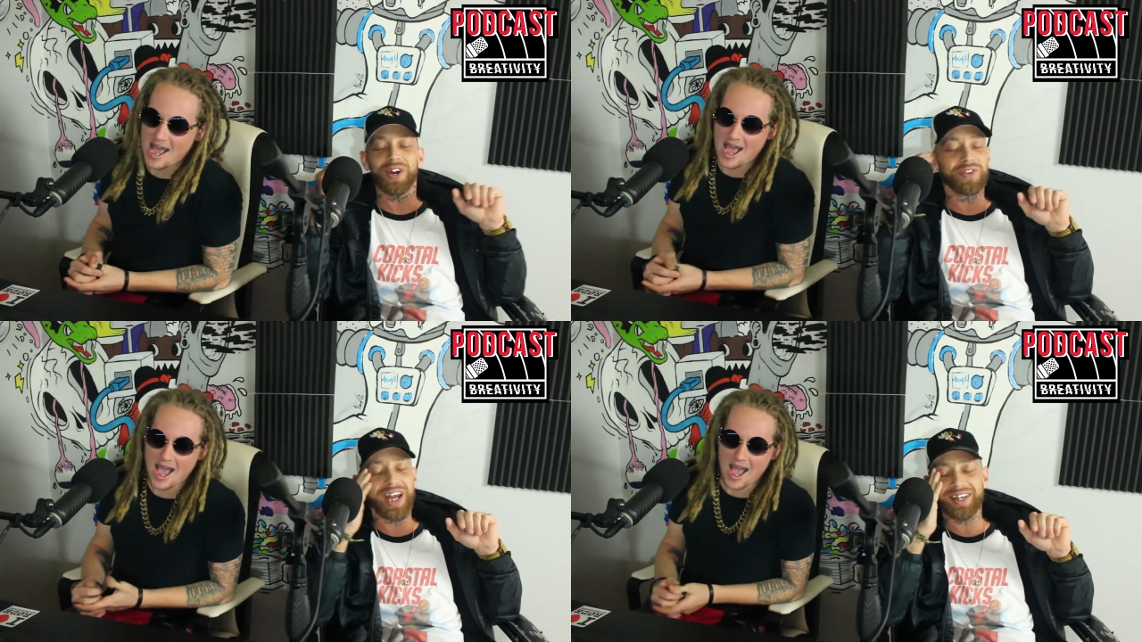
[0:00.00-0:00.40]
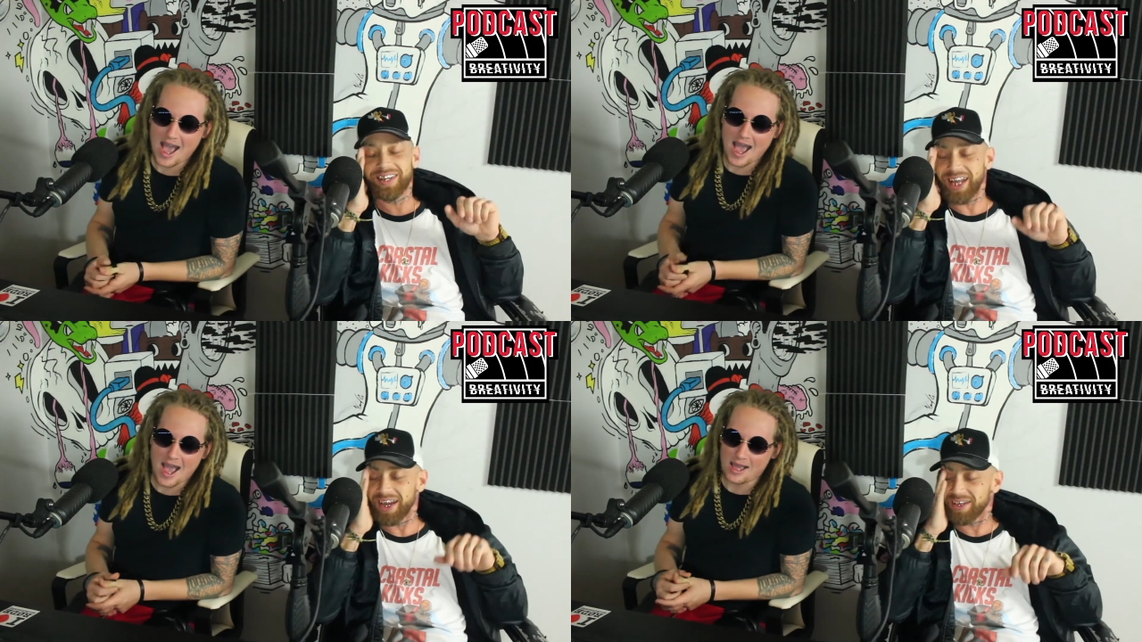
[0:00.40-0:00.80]
Speaker 1: man. But
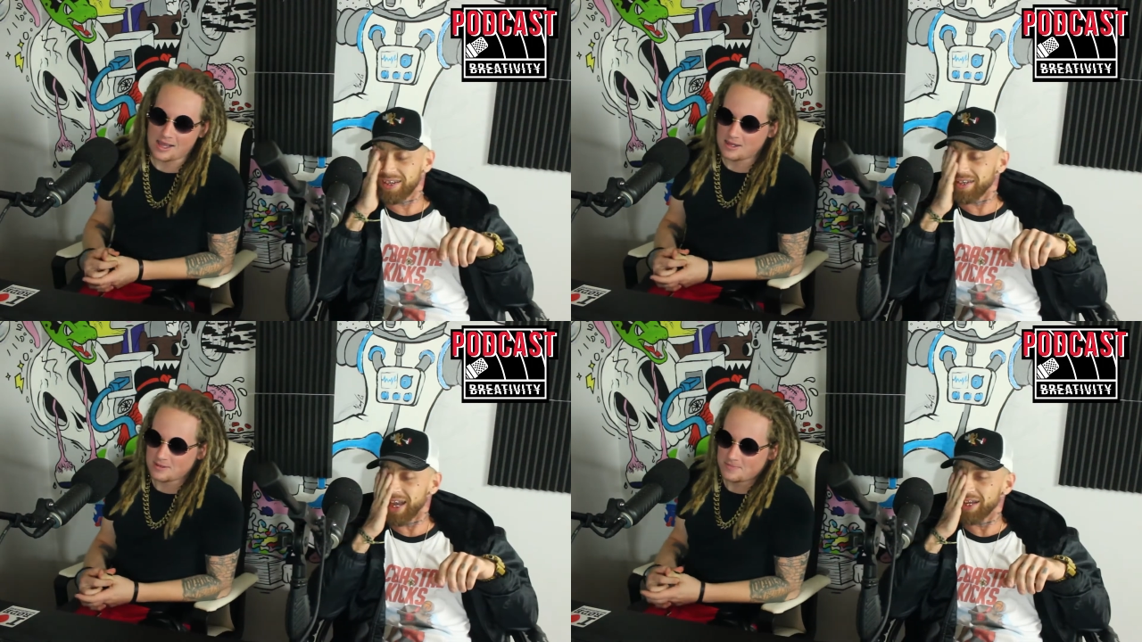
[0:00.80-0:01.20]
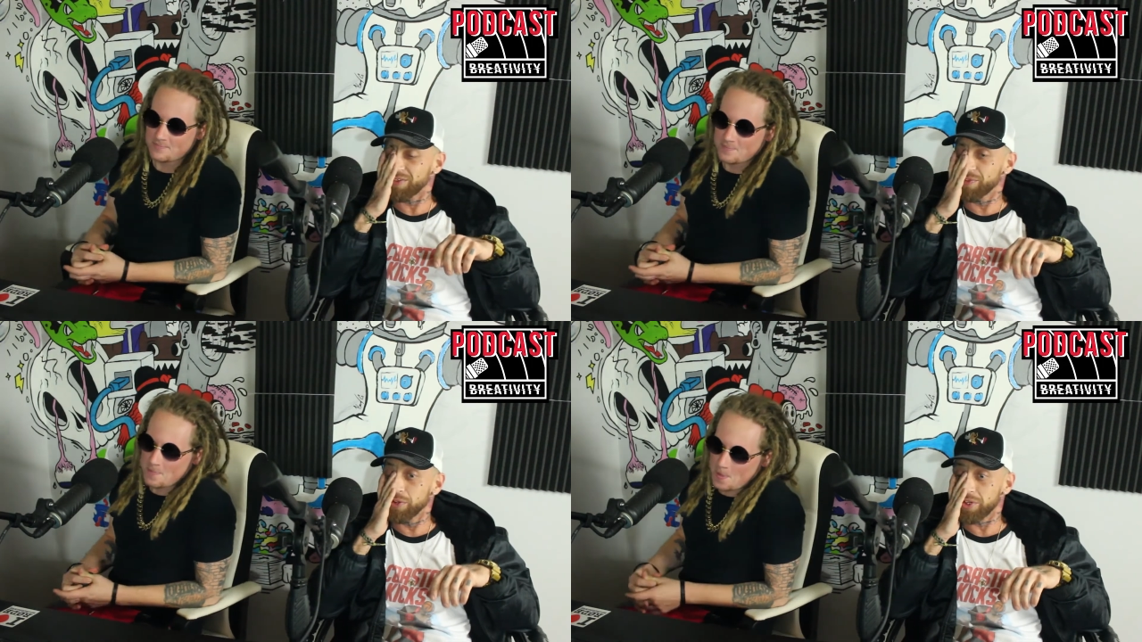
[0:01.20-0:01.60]
that's
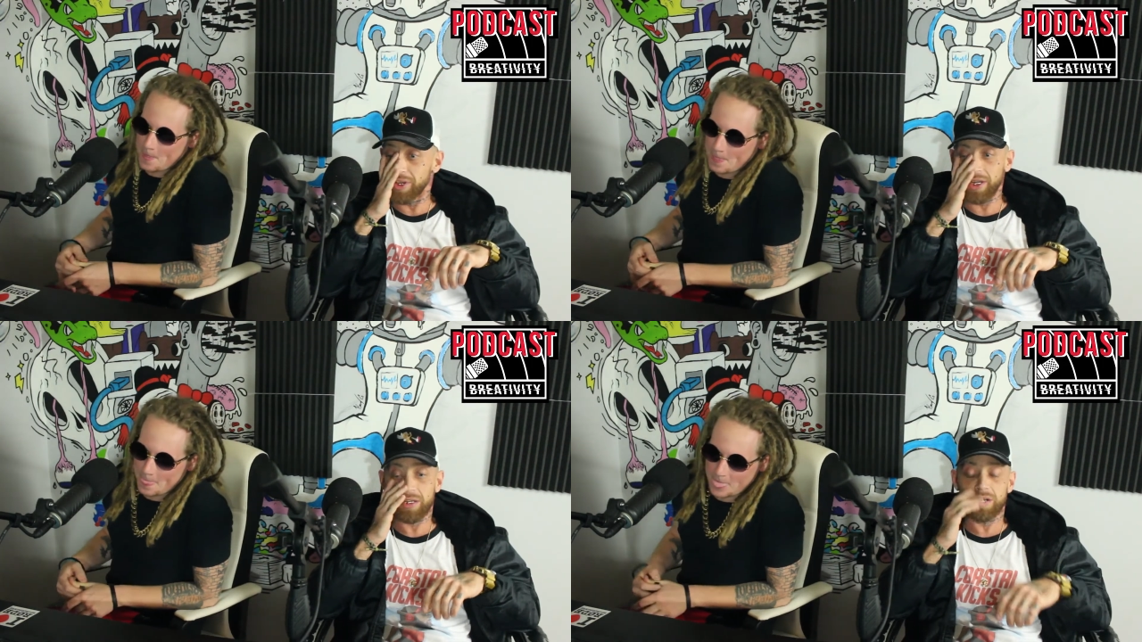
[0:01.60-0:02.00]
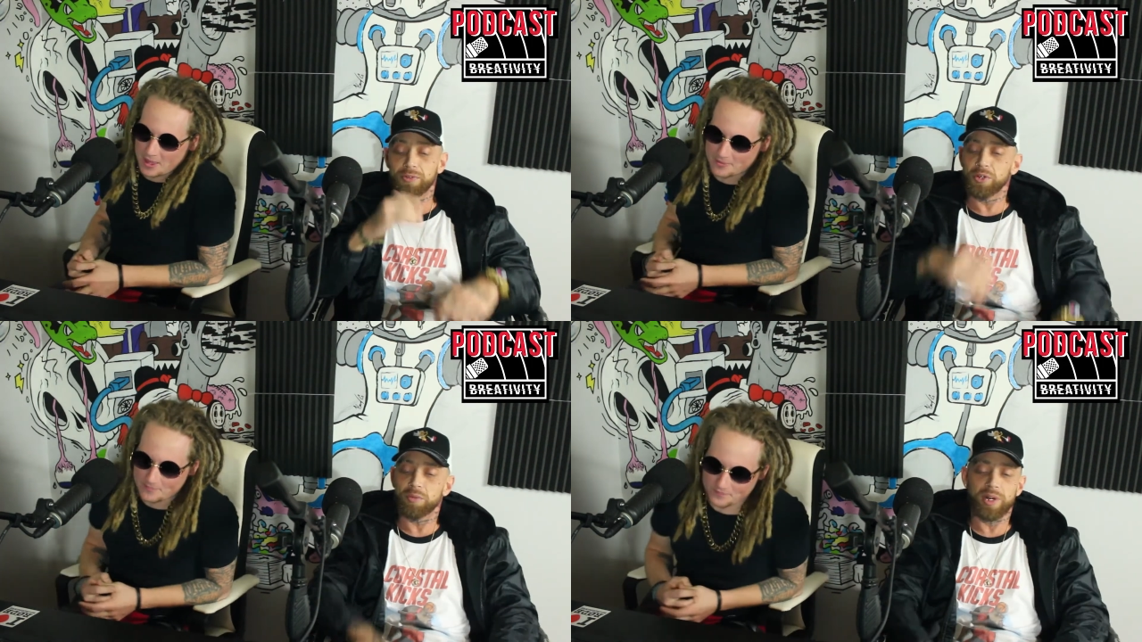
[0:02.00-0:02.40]
future. That's in the
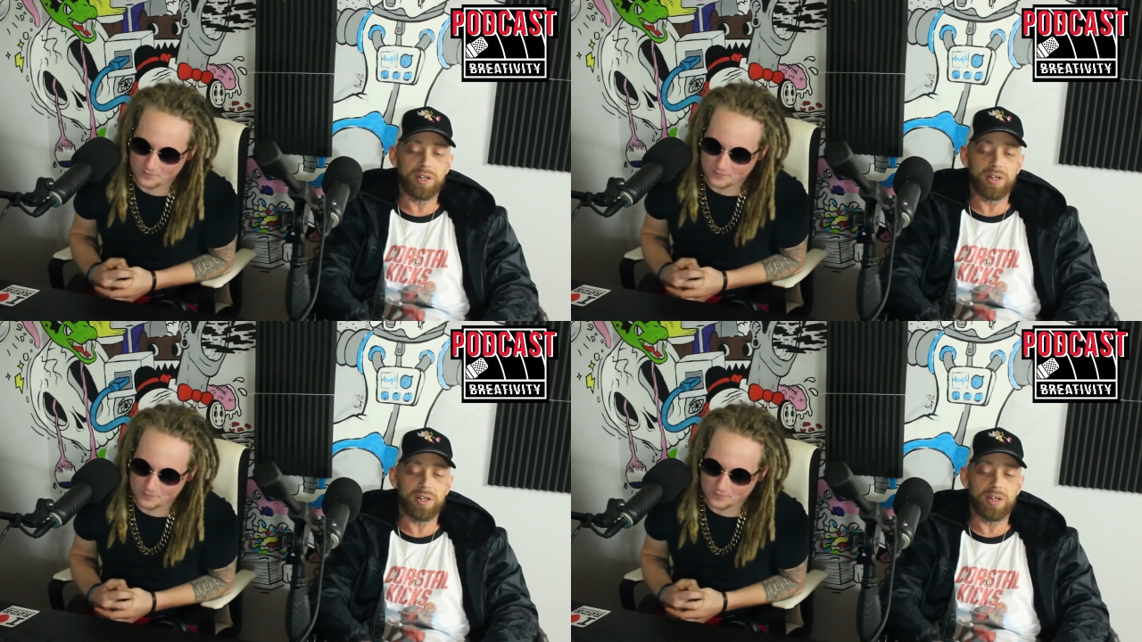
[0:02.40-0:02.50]
future, man.